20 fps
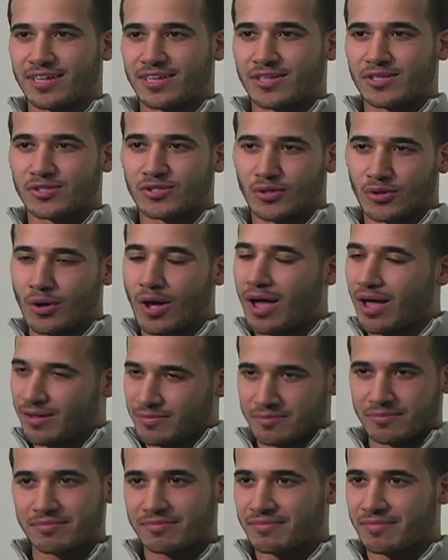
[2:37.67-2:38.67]
So
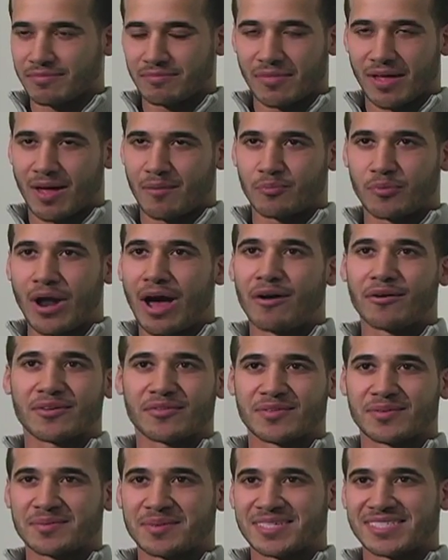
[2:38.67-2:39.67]
I'm proud of
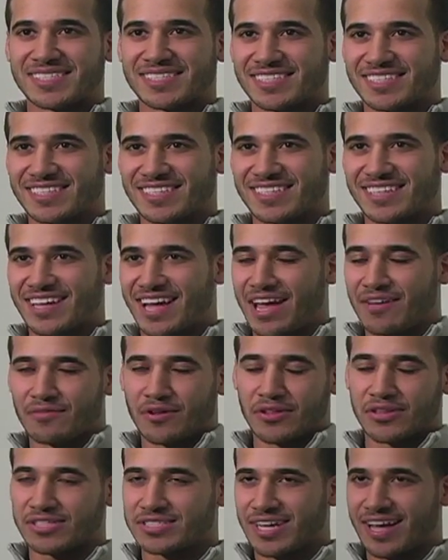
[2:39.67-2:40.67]
it, basically. I have
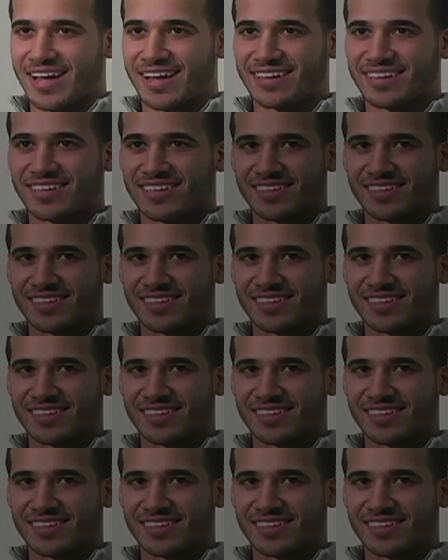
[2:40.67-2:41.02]
nothing to hide.